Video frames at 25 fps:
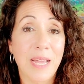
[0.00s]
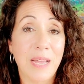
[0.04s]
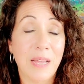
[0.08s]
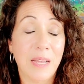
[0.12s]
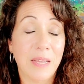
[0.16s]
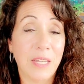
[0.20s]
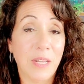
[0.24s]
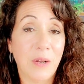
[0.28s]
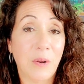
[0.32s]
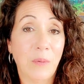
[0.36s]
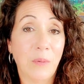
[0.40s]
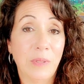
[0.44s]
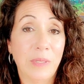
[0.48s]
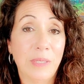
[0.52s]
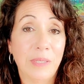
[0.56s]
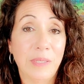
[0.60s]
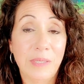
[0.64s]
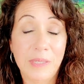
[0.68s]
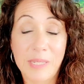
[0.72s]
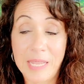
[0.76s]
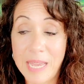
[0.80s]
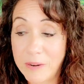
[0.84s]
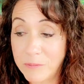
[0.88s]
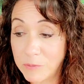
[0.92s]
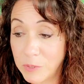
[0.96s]

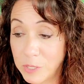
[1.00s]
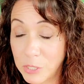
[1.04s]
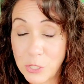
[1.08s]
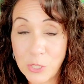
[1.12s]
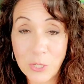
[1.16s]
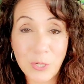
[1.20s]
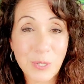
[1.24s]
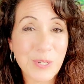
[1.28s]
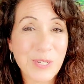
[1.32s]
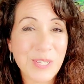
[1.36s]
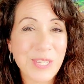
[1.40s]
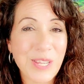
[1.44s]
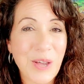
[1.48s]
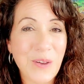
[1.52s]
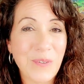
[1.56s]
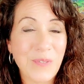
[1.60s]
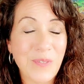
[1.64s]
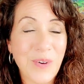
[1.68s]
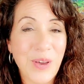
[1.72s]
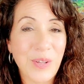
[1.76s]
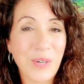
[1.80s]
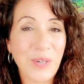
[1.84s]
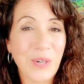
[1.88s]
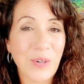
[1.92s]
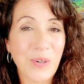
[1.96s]
leverage herself
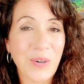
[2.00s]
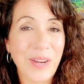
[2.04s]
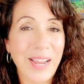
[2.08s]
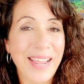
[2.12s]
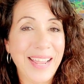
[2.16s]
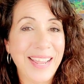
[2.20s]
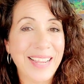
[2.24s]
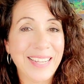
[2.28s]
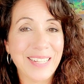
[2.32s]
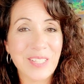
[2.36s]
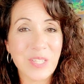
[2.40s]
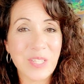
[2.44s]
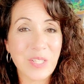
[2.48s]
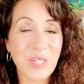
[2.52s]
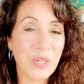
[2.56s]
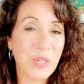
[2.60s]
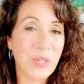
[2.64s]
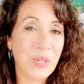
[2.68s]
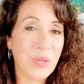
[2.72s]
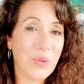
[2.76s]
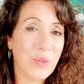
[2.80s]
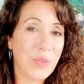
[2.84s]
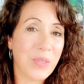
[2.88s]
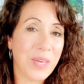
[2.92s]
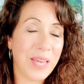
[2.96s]
on her hands, to
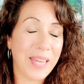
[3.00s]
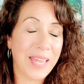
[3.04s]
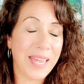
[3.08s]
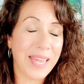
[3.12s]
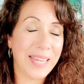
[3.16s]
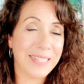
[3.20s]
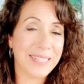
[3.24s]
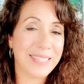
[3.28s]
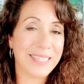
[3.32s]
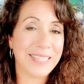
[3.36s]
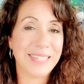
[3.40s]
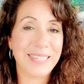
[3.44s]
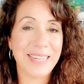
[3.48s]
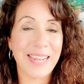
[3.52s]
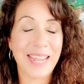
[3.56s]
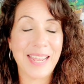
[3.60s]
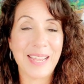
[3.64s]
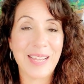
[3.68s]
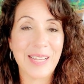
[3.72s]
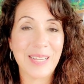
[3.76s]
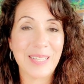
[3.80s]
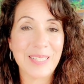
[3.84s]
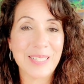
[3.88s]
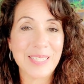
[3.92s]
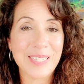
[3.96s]
do the
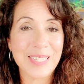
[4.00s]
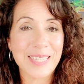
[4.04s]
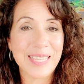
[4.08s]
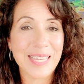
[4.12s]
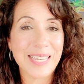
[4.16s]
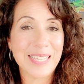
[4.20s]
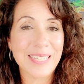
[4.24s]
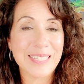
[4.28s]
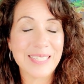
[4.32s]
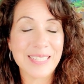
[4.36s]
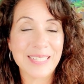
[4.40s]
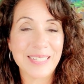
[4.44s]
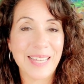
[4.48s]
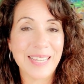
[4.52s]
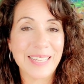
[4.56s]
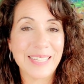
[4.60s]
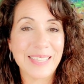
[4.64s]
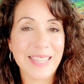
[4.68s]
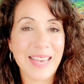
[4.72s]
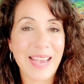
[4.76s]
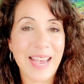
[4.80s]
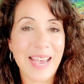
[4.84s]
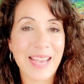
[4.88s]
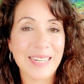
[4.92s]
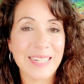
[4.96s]
headstands, things like
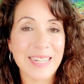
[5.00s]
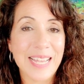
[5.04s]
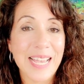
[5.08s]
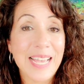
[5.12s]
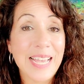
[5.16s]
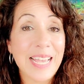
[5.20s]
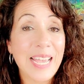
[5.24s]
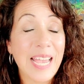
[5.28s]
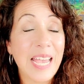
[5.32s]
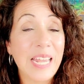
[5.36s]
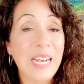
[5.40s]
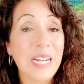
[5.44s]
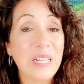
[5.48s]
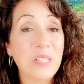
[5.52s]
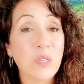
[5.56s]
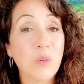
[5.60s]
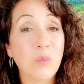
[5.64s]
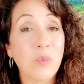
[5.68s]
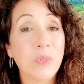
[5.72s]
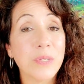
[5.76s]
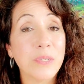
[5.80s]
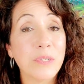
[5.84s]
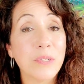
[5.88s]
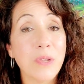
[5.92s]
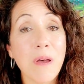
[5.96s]
that. And as a
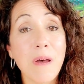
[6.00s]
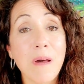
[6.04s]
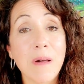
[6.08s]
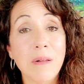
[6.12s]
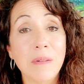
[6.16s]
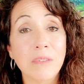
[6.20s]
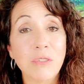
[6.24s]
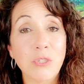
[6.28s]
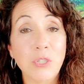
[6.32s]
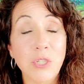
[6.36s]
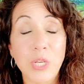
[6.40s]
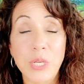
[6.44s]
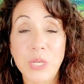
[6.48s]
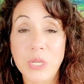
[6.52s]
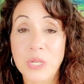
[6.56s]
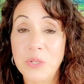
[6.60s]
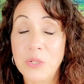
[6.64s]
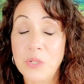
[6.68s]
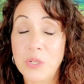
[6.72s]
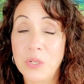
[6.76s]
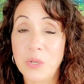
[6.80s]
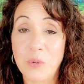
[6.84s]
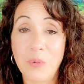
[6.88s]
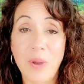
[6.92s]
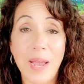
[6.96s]
result, she
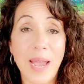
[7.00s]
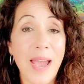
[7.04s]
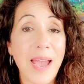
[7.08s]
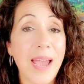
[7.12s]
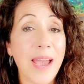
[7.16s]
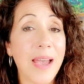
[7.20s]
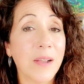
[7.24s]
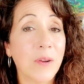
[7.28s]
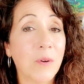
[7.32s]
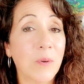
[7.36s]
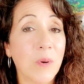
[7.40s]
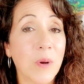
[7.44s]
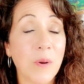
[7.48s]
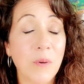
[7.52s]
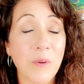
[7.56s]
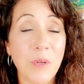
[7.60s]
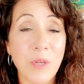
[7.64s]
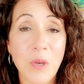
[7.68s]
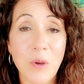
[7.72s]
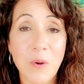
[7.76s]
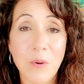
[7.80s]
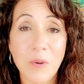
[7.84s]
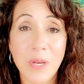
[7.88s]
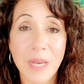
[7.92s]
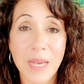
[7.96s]
can do acro
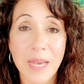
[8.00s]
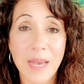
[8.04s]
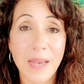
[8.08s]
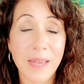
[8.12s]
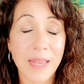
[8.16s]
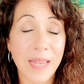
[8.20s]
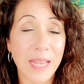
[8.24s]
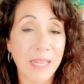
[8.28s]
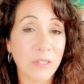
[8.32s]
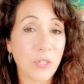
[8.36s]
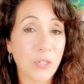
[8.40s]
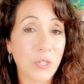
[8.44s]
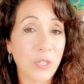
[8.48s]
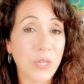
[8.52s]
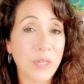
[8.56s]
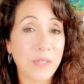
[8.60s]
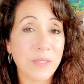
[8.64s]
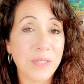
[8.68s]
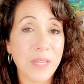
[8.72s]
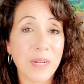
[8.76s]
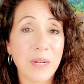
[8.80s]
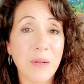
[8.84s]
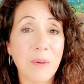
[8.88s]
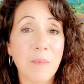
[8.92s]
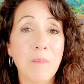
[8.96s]
yoga, and
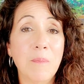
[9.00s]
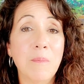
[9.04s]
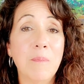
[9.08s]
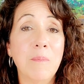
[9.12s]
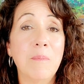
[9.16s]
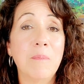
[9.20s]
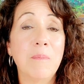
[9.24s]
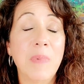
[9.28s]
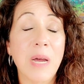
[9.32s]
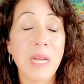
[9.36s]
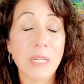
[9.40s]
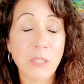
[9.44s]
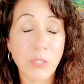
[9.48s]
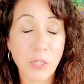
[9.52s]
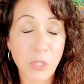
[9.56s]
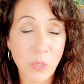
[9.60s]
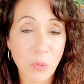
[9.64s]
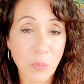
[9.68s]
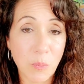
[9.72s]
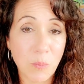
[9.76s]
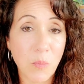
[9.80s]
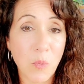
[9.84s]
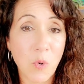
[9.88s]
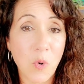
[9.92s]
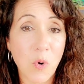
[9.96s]
she's at a
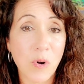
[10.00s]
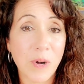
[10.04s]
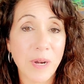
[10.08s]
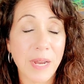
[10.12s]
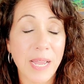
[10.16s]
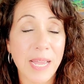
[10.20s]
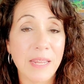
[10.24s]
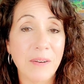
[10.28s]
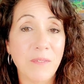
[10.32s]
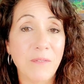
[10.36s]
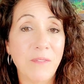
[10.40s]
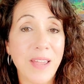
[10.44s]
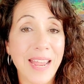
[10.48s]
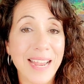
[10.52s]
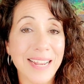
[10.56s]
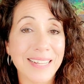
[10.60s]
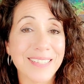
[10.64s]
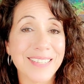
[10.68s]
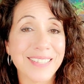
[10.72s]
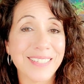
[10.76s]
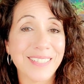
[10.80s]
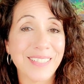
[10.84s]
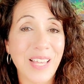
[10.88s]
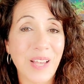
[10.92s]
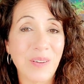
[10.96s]
much more
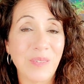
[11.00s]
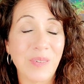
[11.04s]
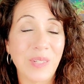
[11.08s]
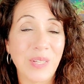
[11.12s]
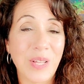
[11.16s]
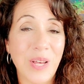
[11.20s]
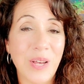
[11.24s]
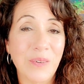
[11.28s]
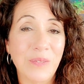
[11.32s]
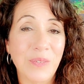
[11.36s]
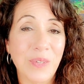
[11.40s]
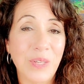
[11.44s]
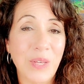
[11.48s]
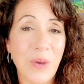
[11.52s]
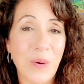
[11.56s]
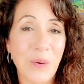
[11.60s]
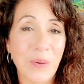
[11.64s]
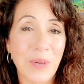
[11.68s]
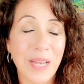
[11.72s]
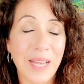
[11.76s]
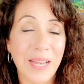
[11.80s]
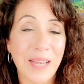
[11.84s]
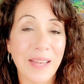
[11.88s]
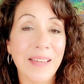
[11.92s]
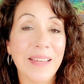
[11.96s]
advanced level of
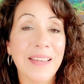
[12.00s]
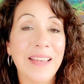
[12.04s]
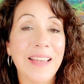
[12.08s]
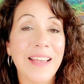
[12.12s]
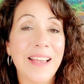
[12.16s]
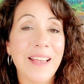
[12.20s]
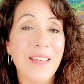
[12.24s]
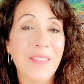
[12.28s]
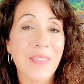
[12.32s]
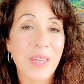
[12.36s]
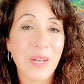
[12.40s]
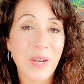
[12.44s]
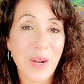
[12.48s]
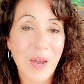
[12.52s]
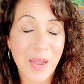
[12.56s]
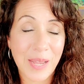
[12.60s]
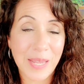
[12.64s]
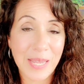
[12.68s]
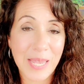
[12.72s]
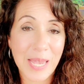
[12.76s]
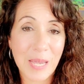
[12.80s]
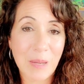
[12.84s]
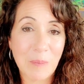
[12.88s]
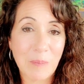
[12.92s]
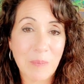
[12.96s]
yoga than I
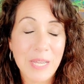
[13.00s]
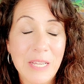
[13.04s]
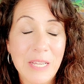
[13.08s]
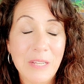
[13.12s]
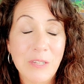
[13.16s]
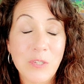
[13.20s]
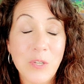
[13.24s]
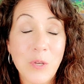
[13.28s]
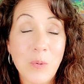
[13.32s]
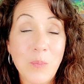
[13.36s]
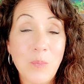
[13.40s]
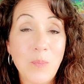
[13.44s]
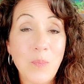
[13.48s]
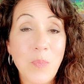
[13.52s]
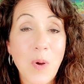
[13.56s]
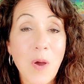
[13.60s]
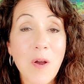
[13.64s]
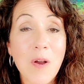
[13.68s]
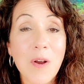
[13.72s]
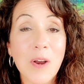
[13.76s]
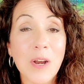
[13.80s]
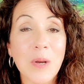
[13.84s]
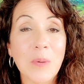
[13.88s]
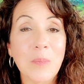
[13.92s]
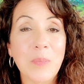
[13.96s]
am. So
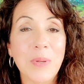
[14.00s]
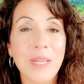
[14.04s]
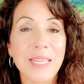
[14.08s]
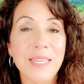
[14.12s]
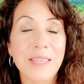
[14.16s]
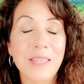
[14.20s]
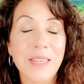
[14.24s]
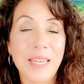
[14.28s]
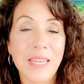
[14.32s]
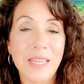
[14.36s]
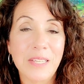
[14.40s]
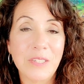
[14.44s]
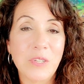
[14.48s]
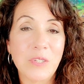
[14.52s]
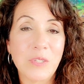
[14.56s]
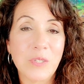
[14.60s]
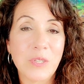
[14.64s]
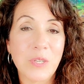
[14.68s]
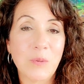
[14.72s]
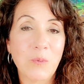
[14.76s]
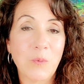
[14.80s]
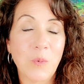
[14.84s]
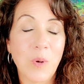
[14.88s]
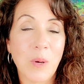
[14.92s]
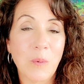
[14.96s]
Barb
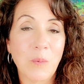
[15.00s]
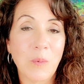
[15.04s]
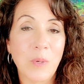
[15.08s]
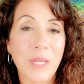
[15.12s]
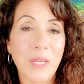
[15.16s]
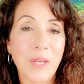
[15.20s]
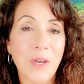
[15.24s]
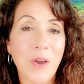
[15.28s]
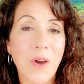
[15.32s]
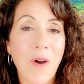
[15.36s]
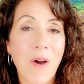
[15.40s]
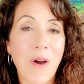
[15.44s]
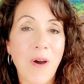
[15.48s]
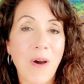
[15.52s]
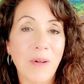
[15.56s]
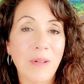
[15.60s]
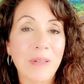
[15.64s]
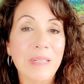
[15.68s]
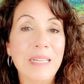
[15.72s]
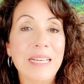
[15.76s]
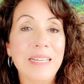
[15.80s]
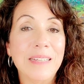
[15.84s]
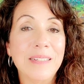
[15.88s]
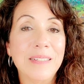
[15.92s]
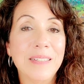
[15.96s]
engages in what we
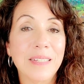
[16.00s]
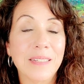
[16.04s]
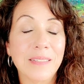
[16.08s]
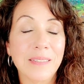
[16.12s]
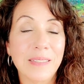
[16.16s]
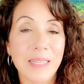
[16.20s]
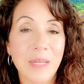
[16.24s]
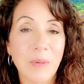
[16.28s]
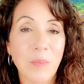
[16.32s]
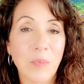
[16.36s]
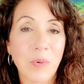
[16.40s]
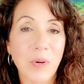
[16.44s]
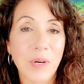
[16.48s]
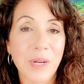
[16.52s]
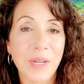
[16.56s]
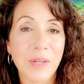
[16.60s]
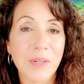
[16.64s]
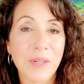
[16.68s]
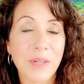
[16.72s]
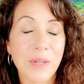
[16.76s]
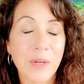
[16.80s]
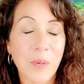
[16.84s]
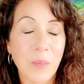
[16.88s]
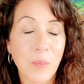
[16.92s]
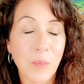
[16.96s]
call
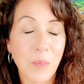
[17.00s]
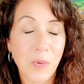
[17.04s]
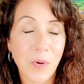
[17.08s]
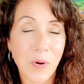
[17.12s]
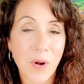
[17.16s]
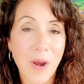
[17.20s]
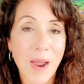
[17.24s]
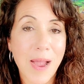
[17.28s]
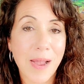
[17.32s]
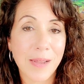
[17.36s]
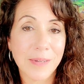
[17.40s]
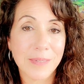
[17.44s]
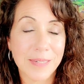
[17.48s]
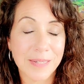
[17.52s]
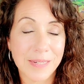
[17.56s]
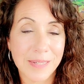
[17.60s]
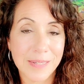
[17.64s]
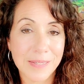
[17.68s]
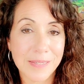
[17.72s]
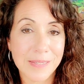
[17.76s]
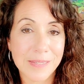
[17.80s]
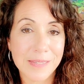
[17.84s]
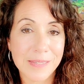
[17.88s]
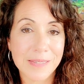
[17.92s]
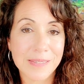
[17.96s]
deliberate
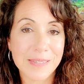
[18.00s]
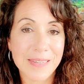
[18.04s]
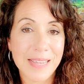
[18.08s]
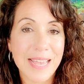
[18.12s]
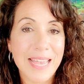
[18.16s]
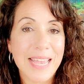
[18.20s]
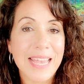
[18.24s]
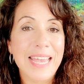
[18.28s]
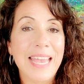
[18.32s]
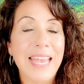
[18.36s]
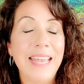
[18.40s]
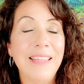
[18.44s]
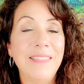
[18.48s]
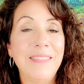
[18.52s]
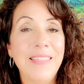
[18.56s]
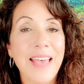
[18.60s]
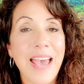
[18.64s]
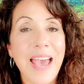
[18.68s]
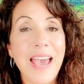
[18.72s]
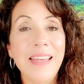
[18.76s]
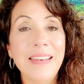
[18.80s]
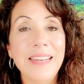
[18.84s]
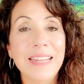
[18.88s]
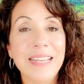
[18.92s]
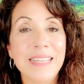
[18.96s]
practice. And
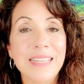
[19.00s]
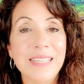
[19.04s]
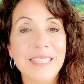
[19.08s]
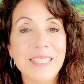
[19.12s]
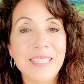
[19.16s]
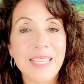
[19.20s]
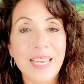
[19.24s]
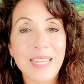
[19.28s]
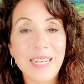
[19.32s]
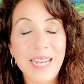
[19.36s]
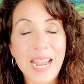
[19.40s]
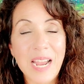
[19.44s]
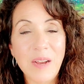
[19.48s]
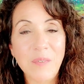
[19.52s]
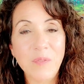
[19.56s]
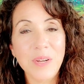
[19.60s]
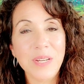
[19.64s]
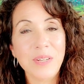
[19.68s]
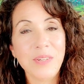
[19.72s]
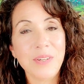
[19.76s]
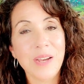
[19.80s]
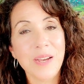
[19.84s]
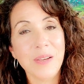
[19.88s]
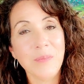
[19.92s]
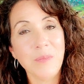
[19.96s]
that is that
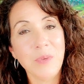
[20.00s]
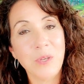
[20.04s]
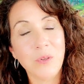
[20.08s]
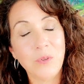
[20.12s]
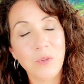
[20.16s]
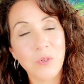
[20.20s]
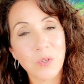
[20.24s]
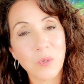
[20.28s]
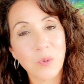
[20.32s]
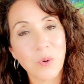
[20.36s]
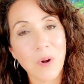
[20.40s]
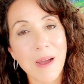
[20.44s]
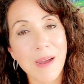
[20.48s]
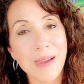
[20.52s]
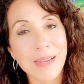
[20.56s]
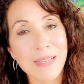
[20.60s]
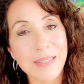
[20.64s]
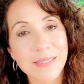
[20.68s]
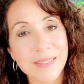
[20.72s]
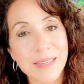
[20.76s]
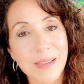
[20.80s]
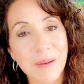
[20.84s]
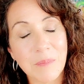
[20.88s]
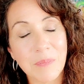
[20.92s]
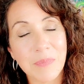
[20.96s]
every time you try
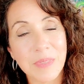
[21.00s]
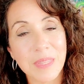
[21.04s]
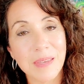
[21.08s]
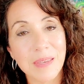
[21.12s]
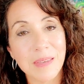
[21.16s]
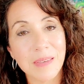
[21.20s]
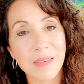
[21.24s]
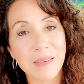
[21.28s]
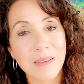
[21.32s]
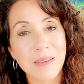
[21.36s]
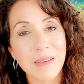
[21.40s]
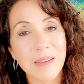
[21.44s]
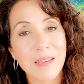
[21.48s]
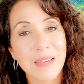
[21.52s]
something,